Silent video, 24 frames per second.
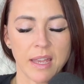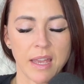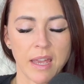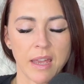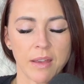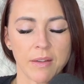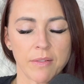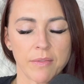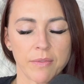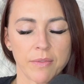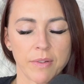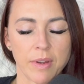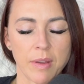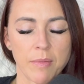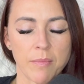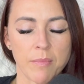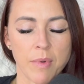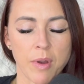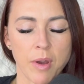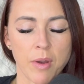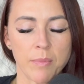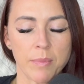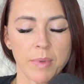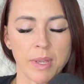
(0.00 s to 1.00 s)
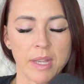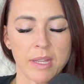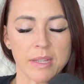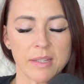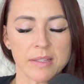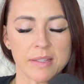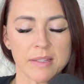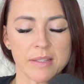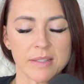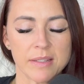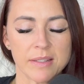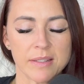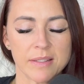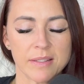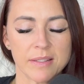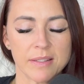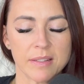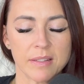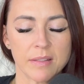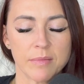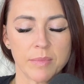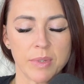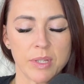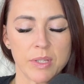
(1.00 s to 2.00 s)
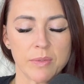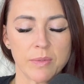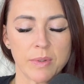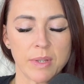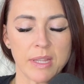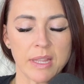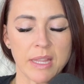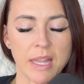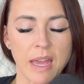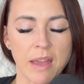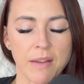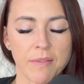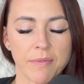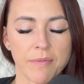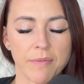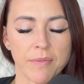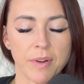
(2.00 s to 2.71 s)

every moment between that